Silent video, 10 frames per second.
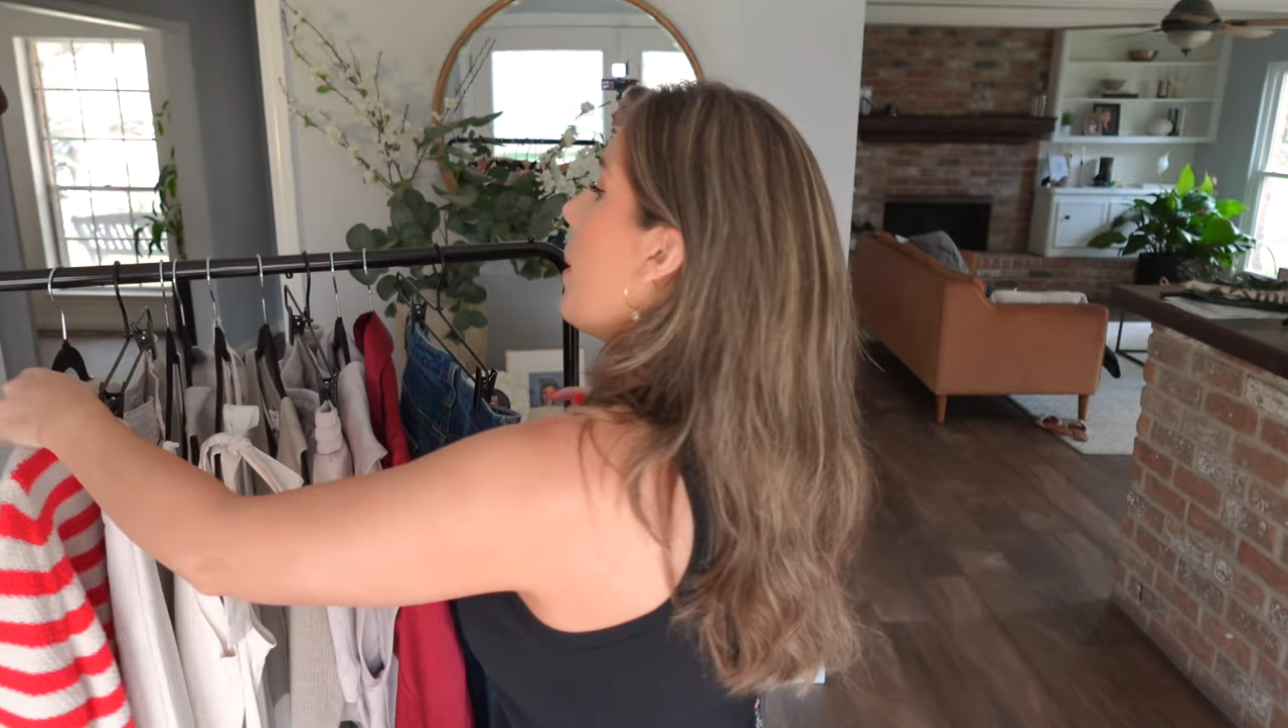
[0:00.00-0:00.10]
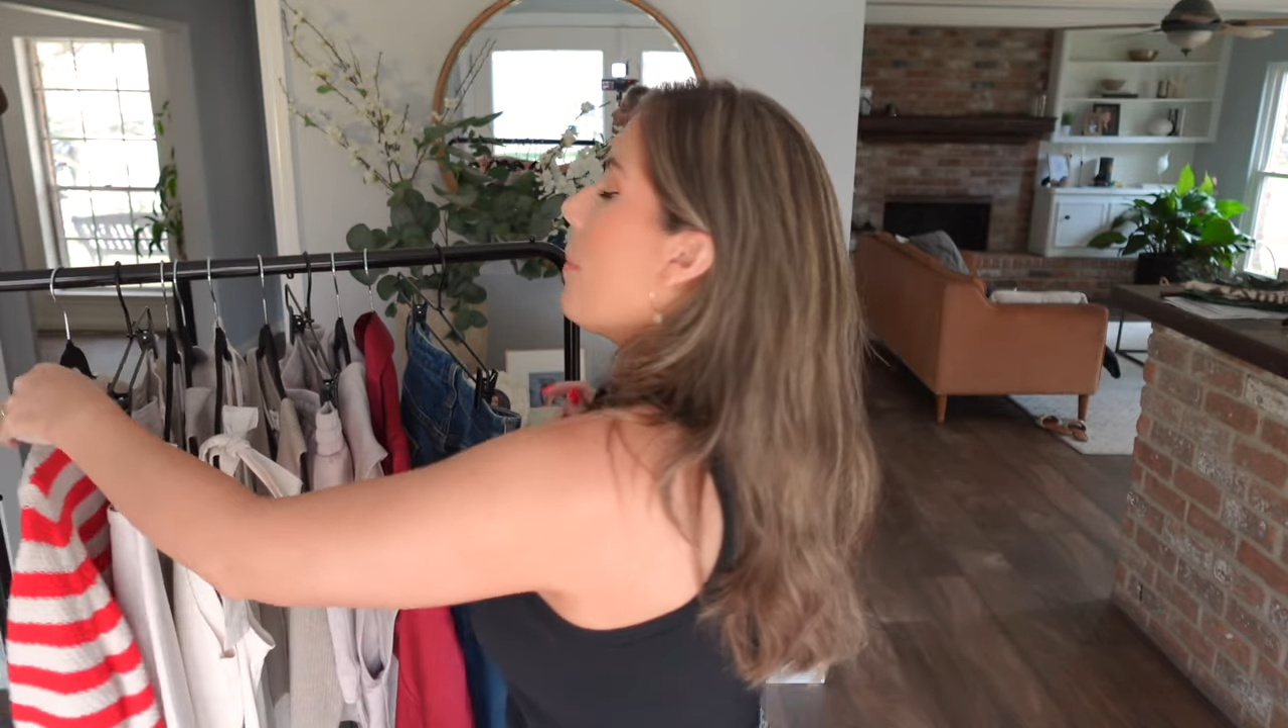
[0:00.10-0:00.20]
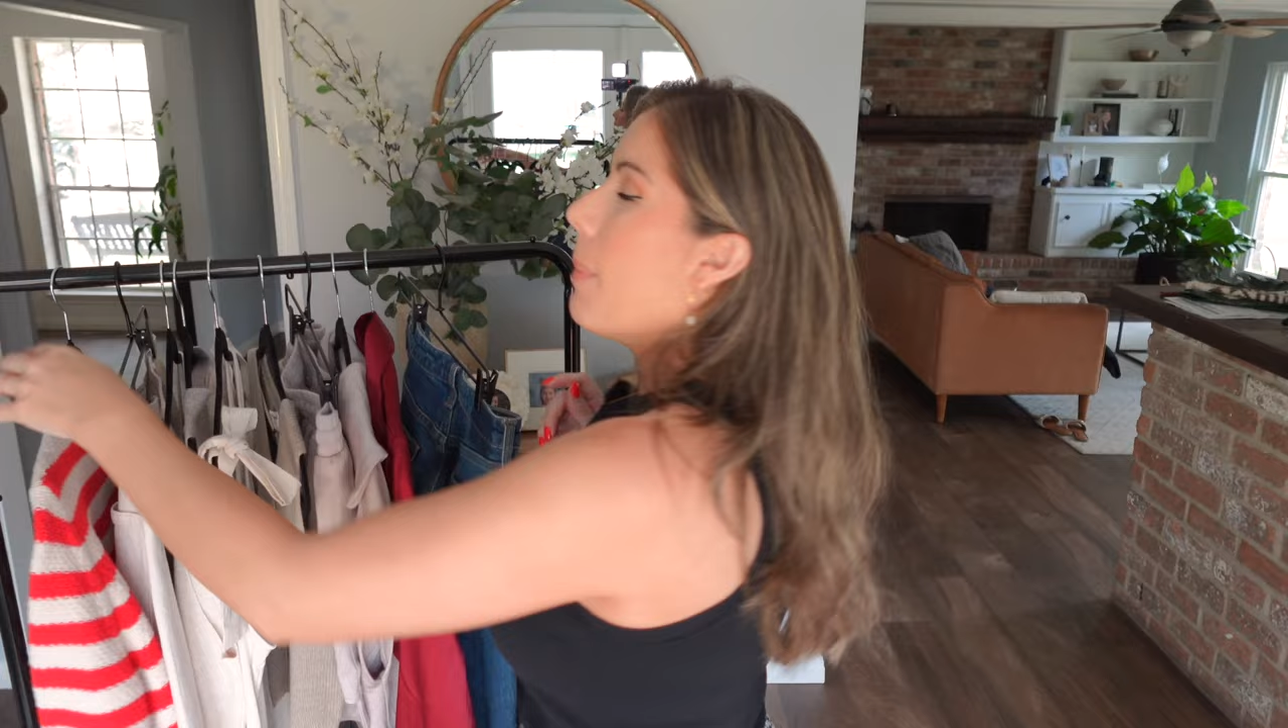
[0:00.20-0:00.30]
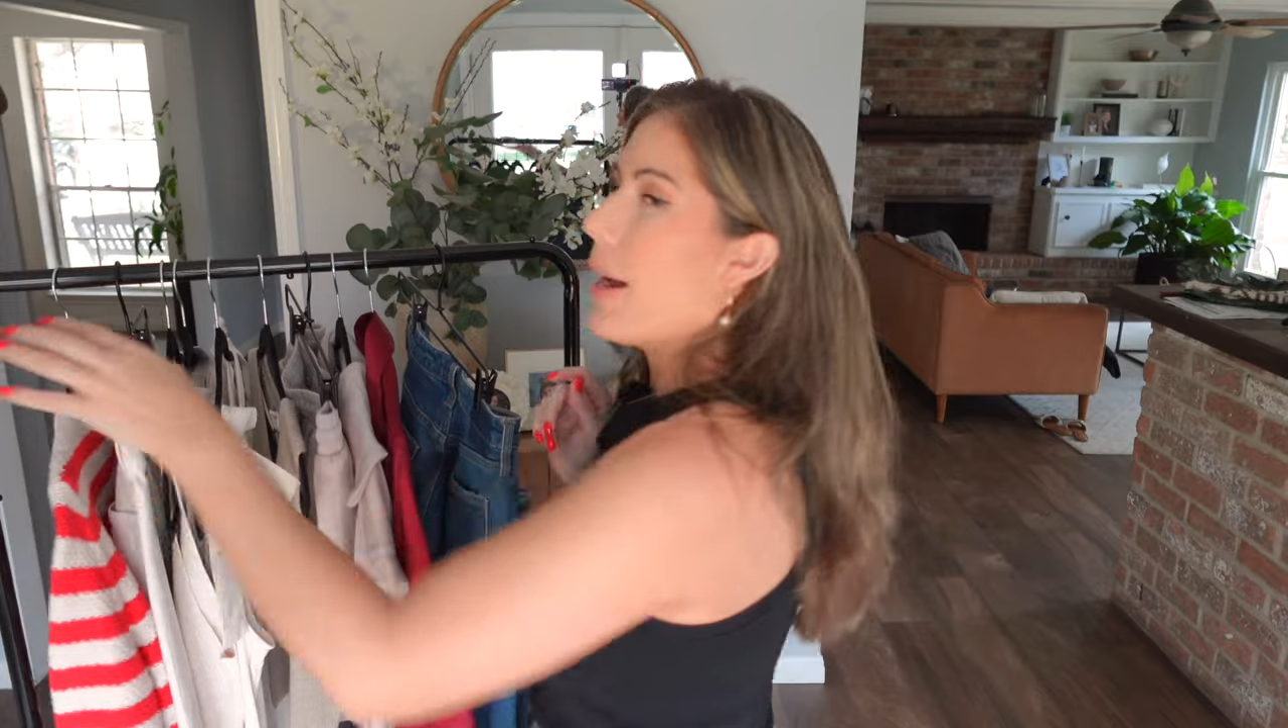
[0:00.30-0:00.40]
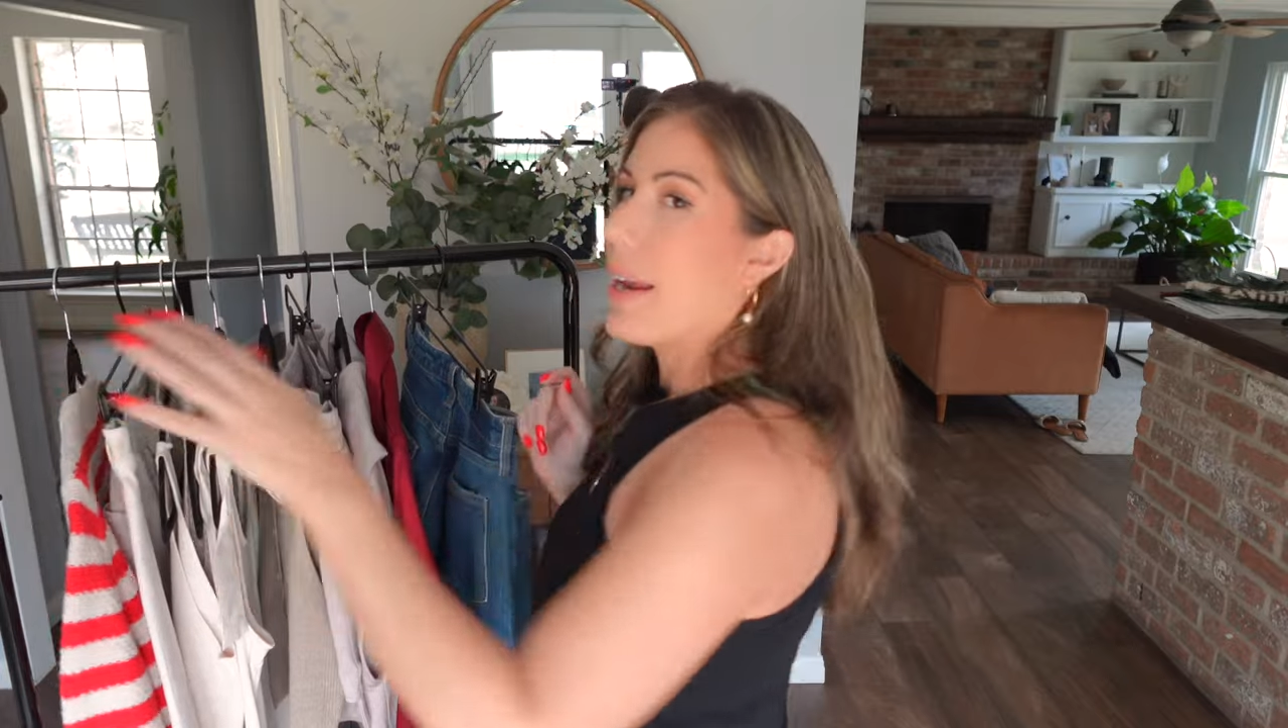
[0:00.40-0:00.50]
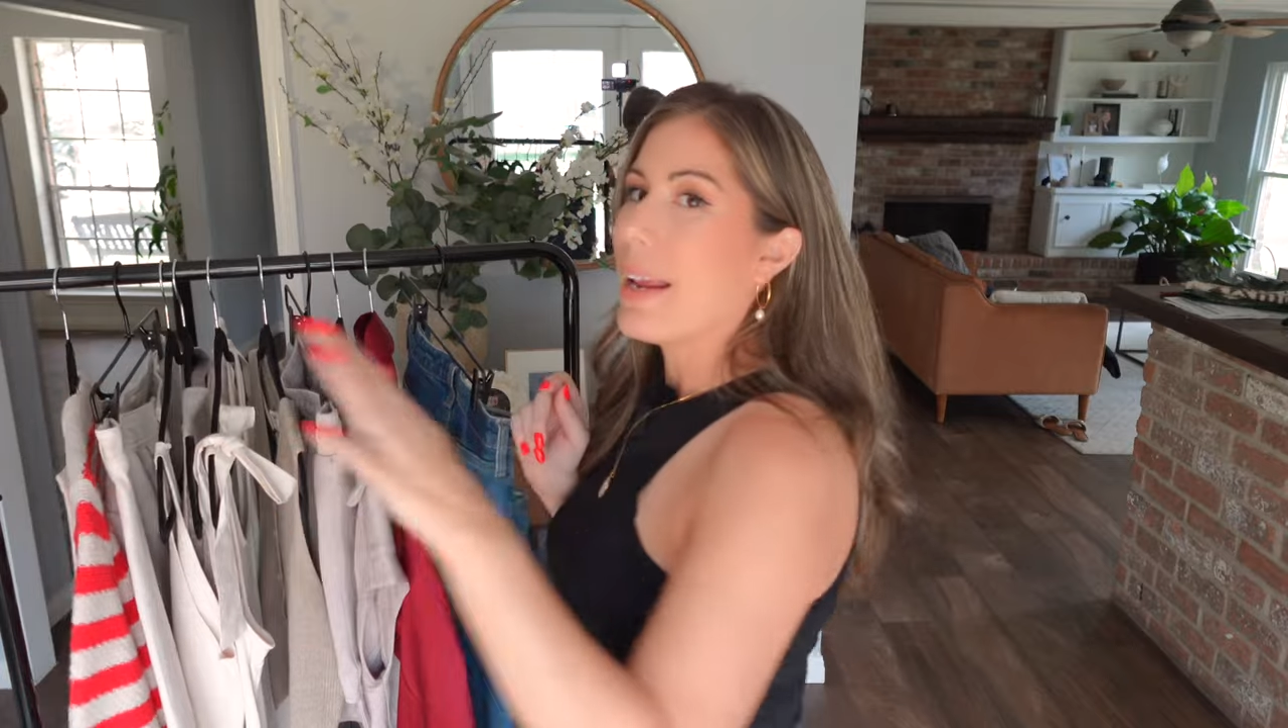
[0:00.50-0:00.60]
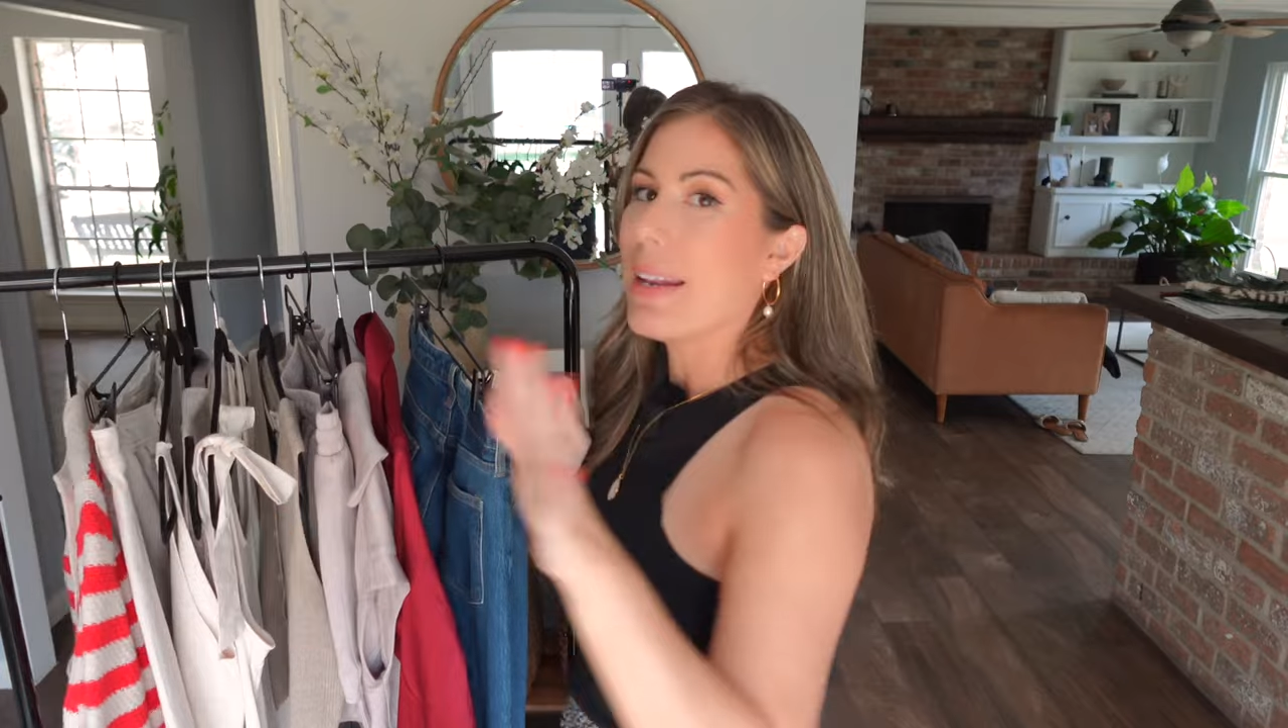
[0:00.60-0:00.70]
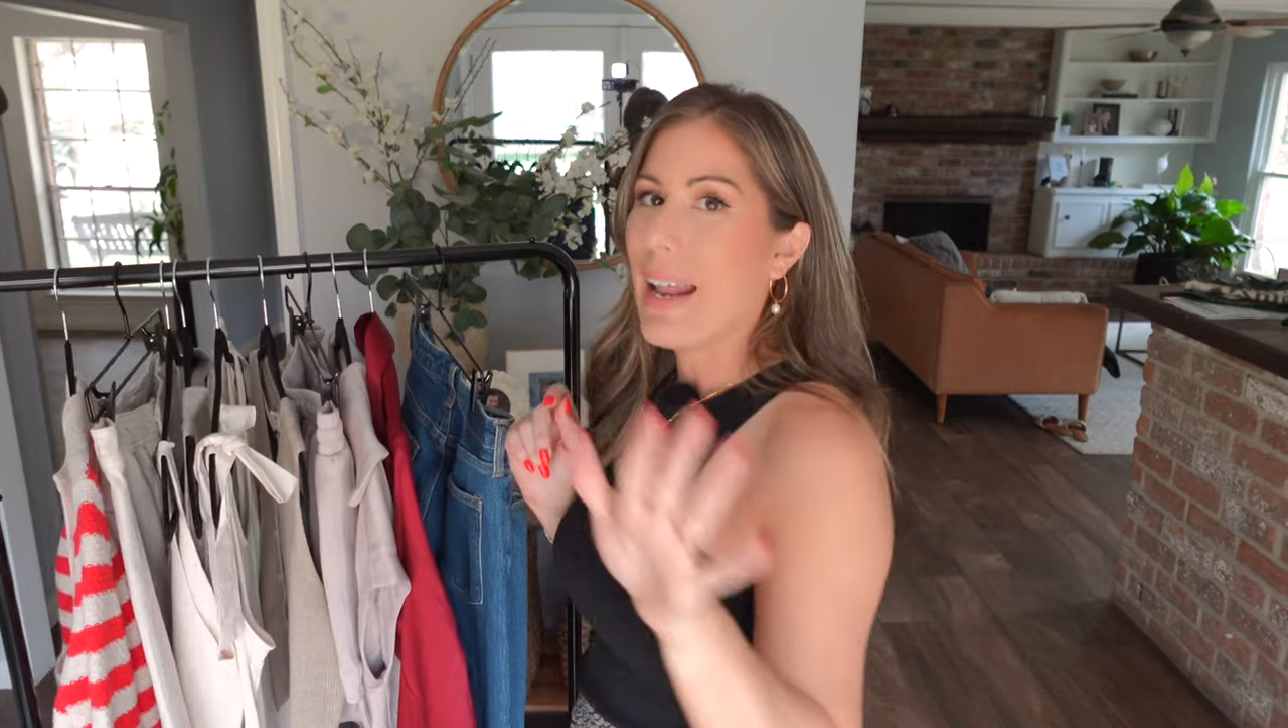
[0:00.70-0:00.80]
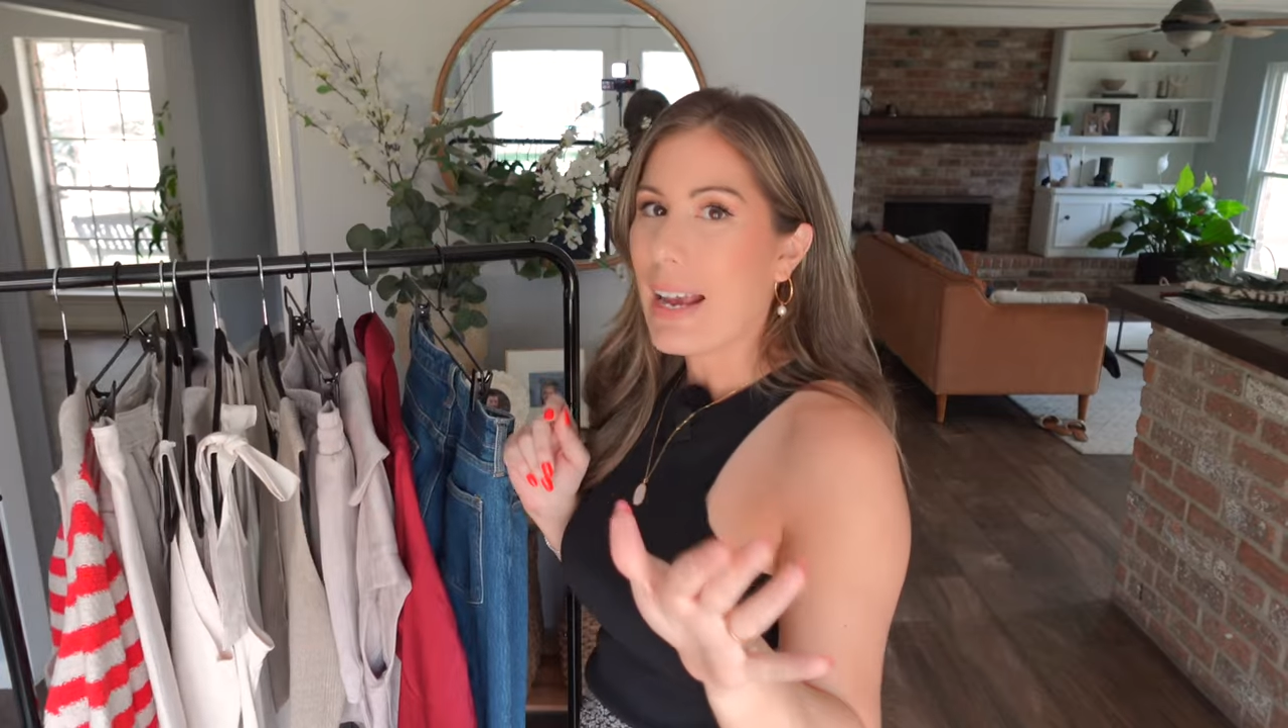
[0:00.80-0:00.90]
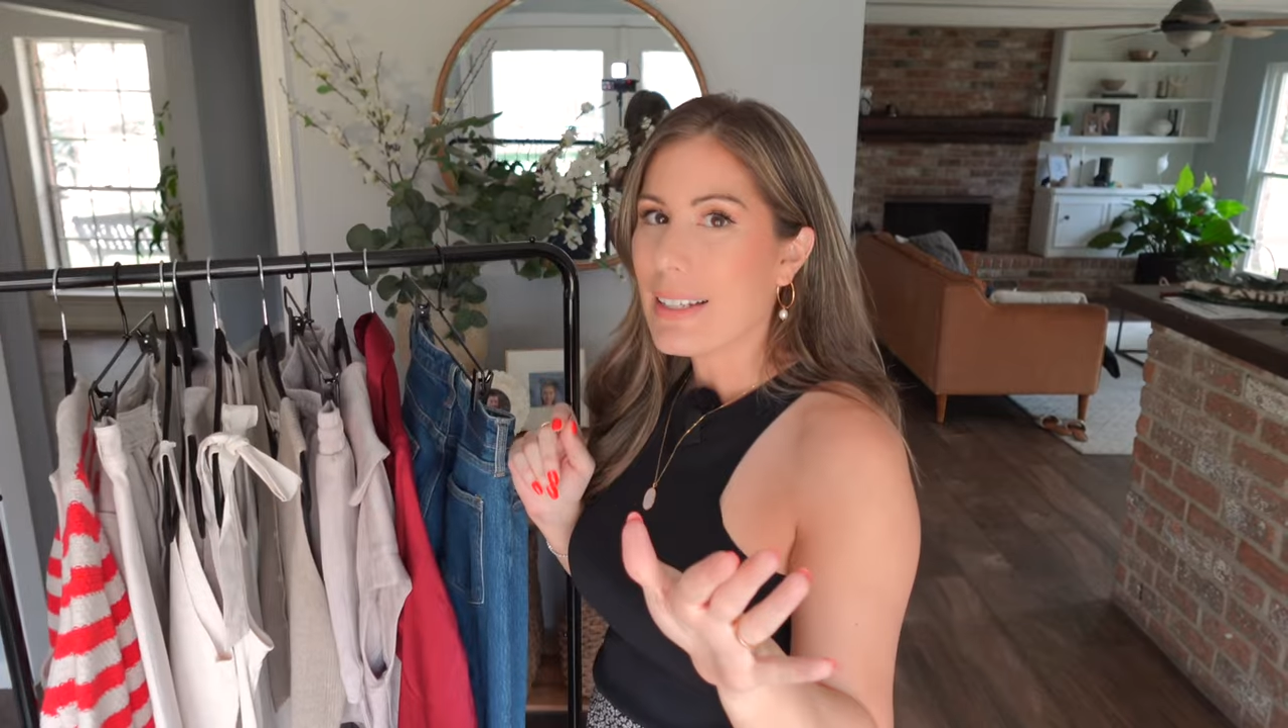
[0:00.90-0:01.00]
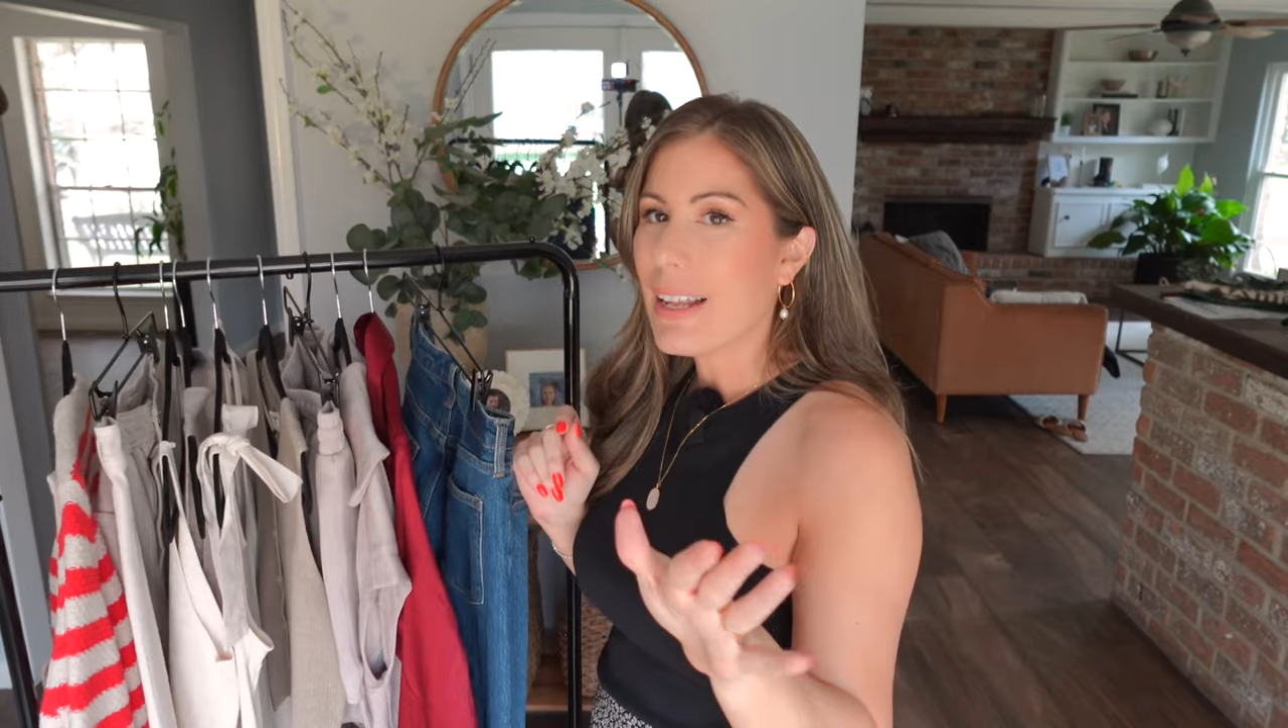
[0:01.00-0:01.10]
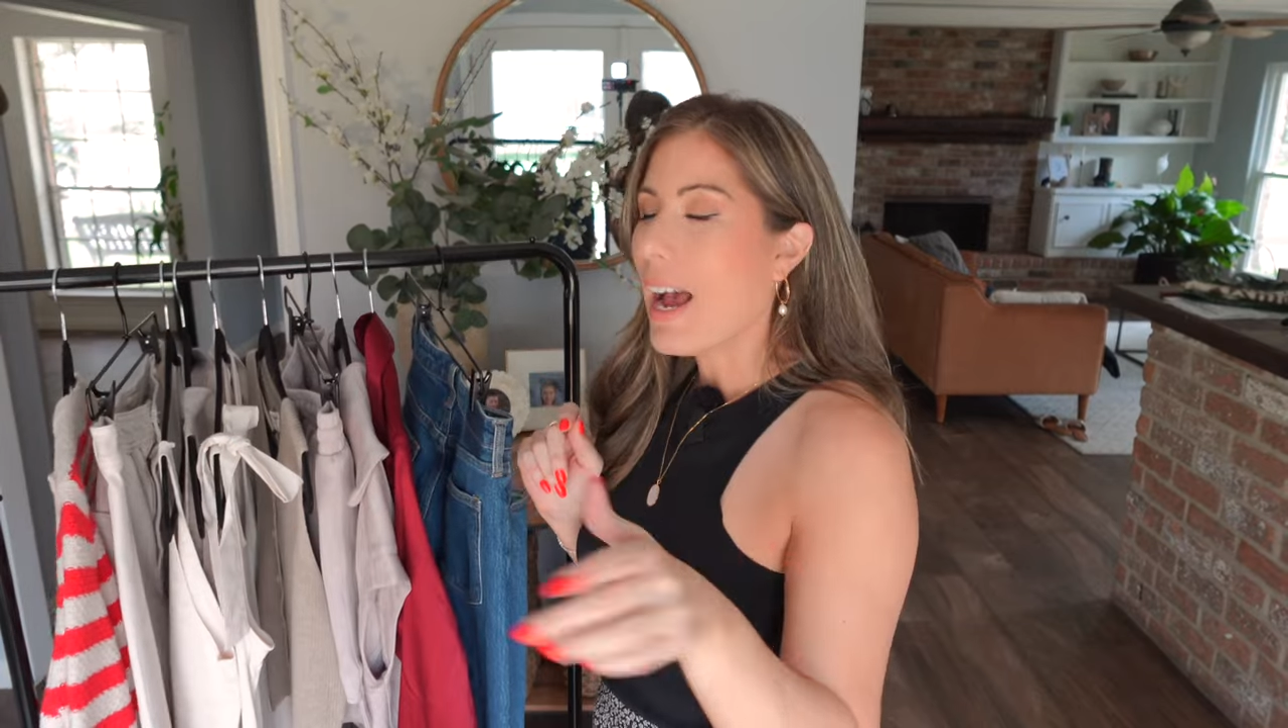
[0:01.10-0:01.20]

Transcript: my next